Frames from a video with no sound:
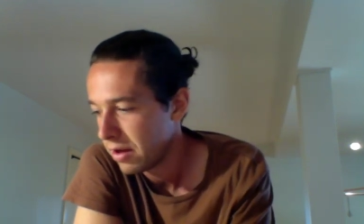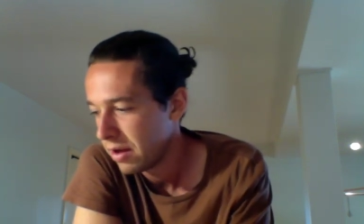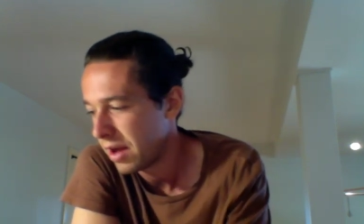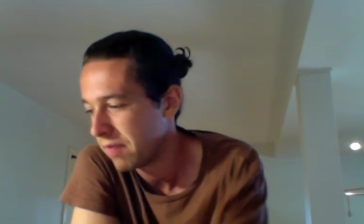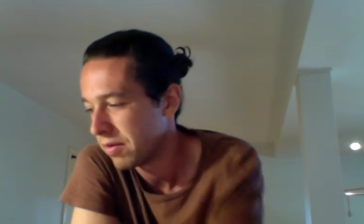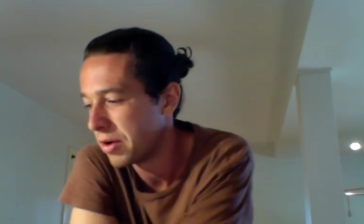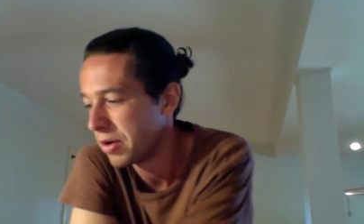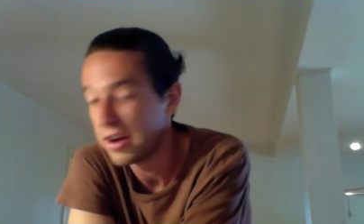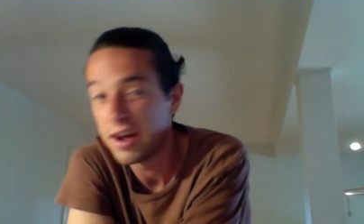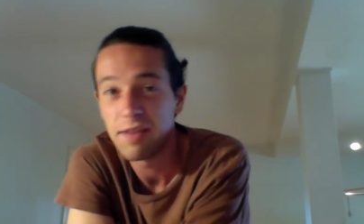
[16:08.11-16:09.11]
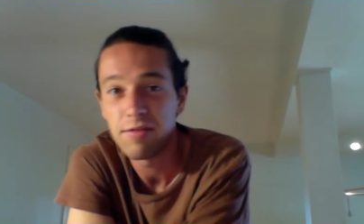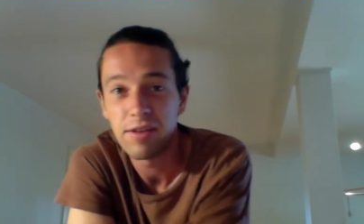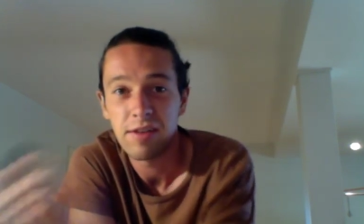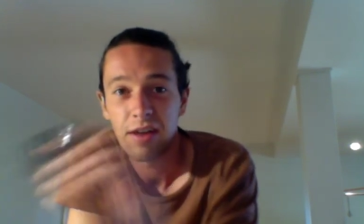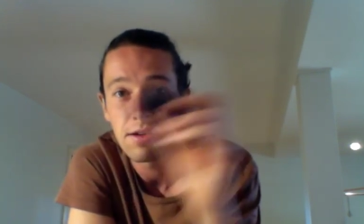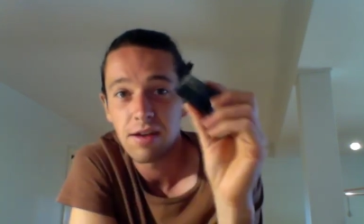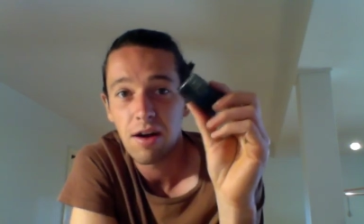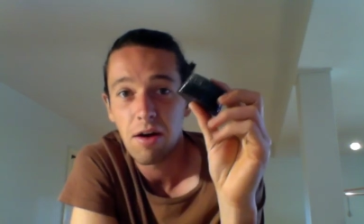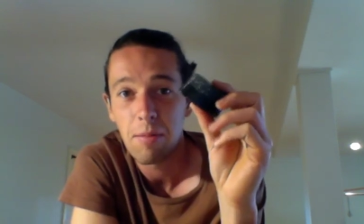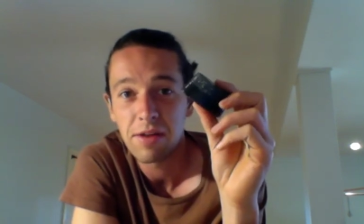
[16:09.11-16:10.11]
Even a million out of your standard
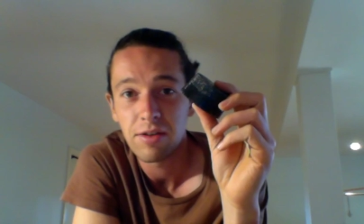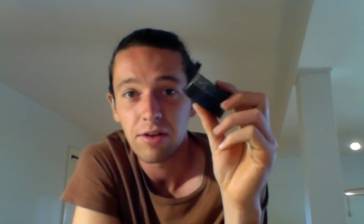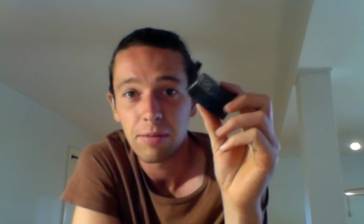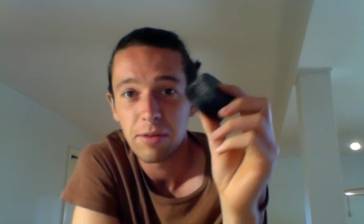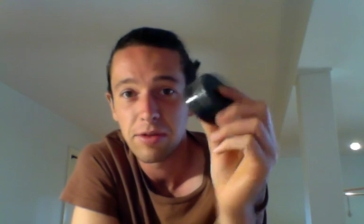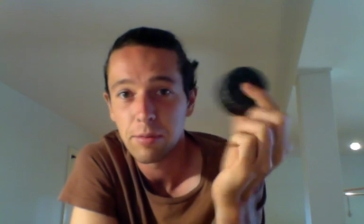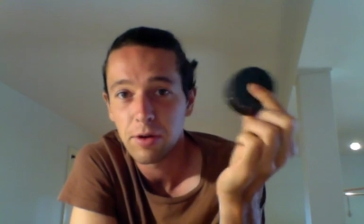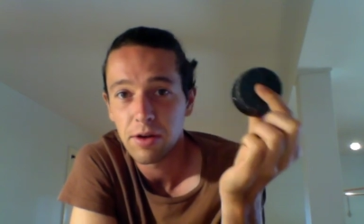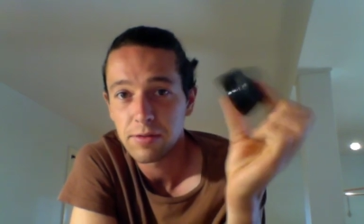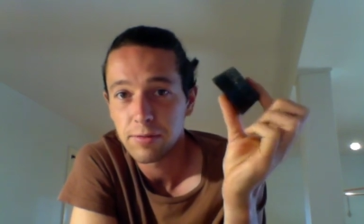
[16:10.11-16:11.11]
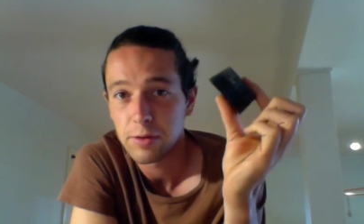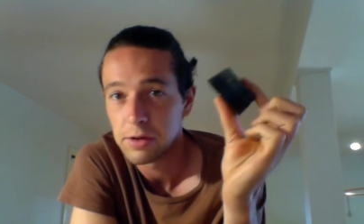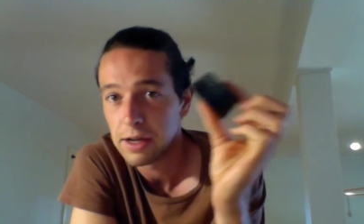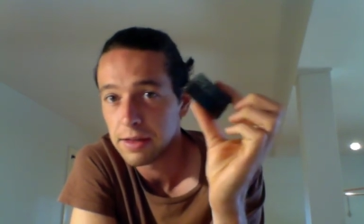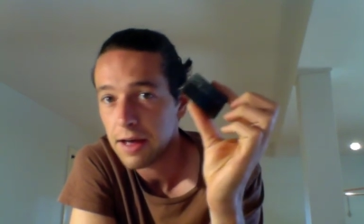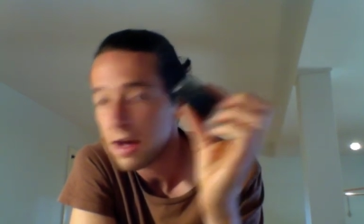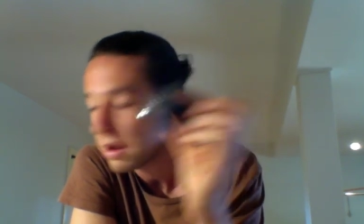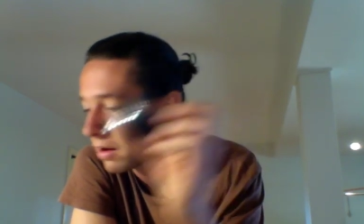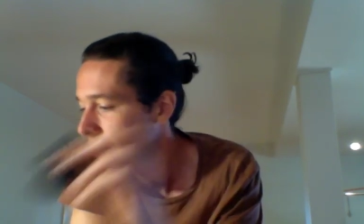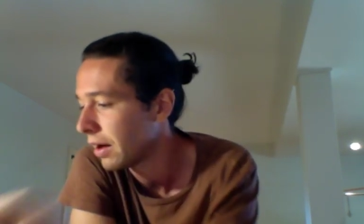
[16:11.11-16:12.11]
tower buster. I'd be surprised if we couldn't get
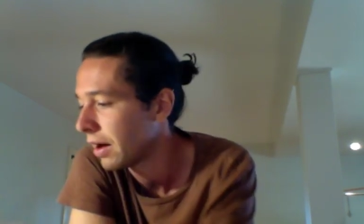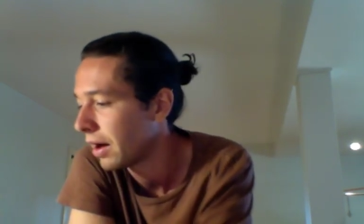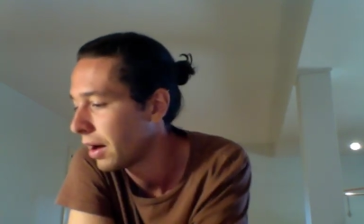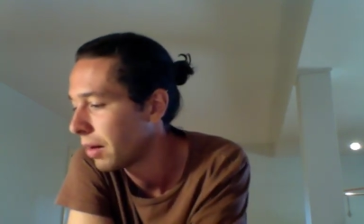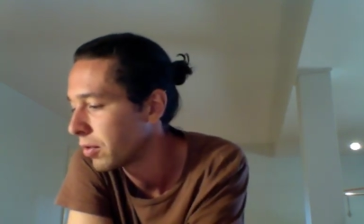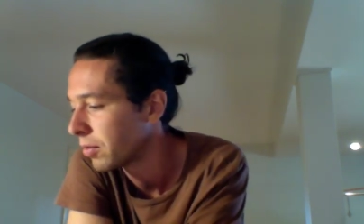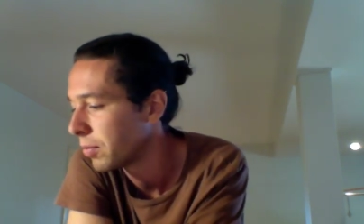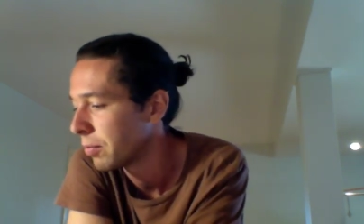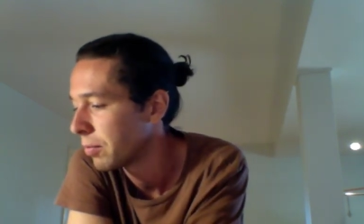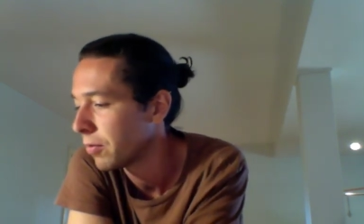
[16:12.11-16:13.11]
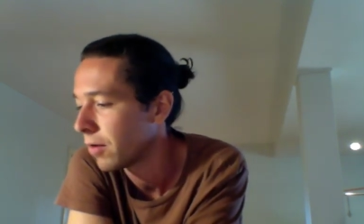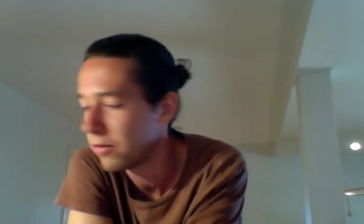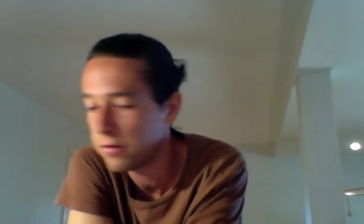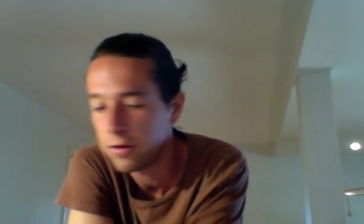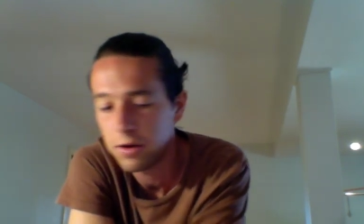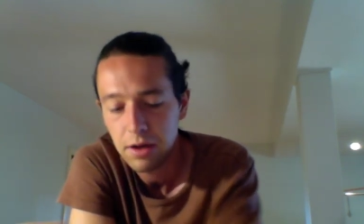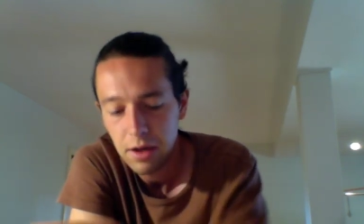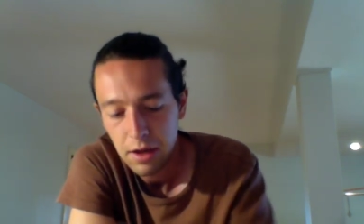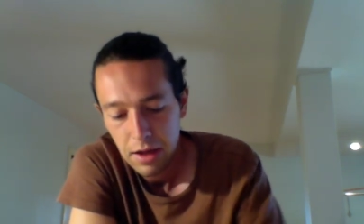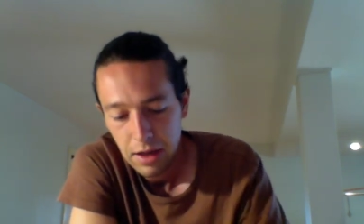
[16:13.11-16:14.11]
that with a bit more fine tuning.
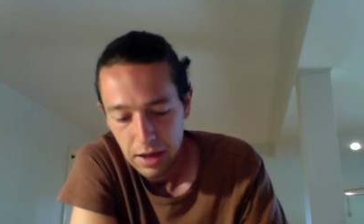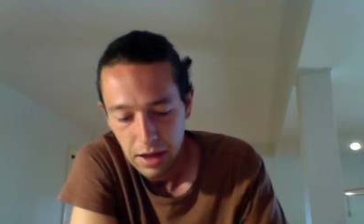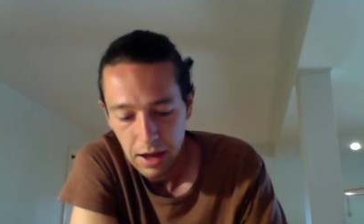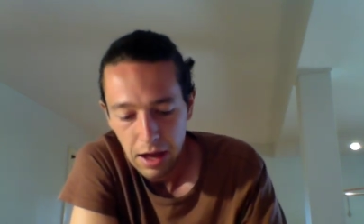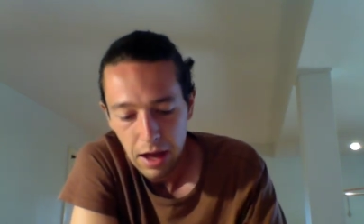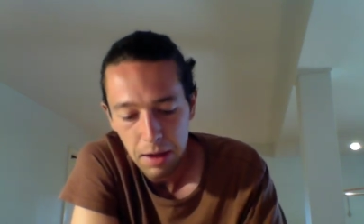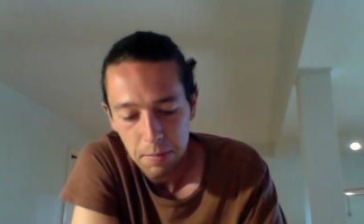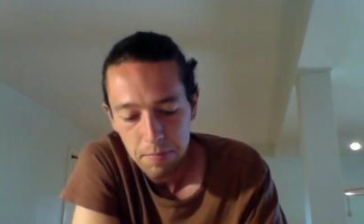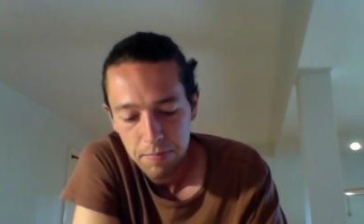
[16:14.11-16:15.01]
And